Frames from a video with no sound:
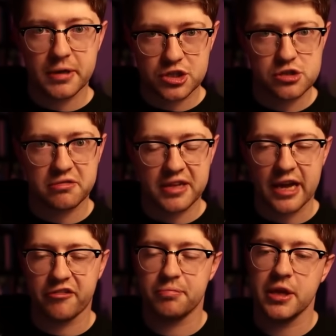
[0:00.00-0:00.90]
picture your
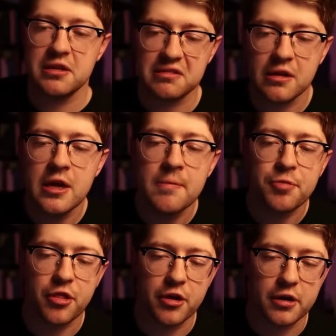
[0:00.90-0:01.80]
stack of plates,
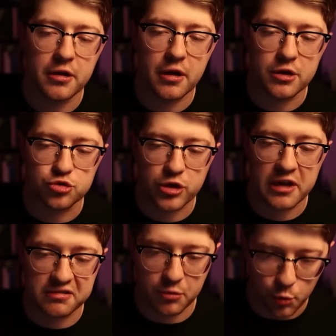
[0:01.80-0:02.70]
the
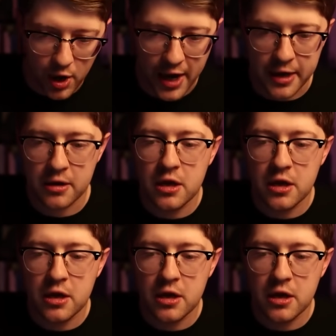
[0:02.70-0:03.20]
address Y.